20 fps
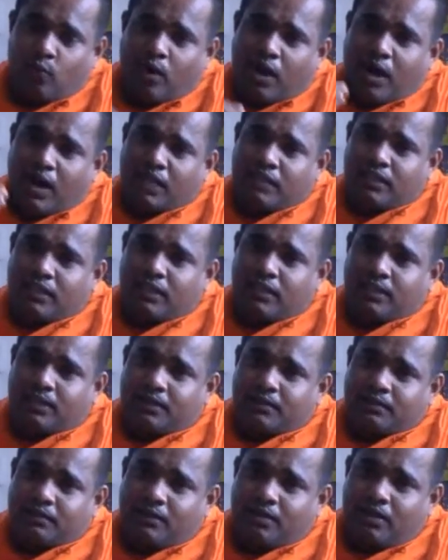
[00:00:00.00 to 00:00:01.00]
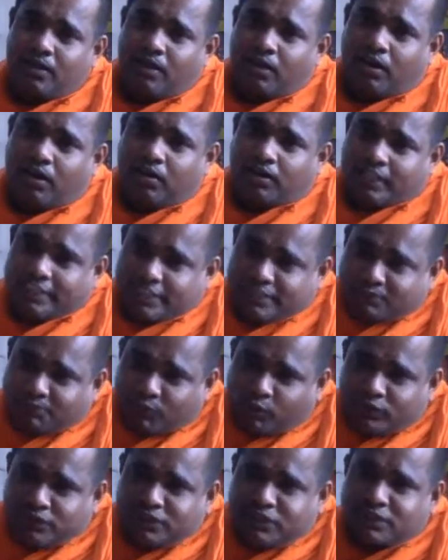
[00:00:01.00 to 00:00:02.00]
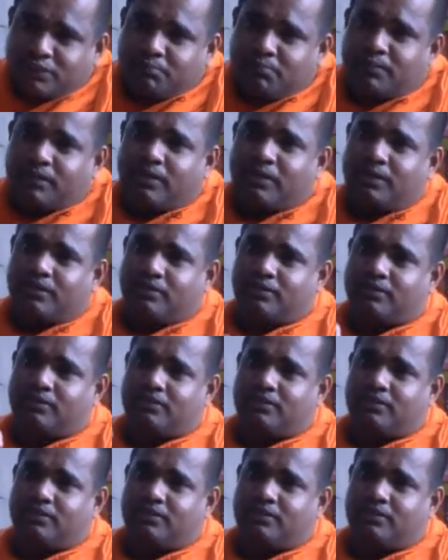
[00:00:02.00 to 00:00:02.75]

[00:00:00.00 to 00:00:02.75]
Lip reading: are the responsible,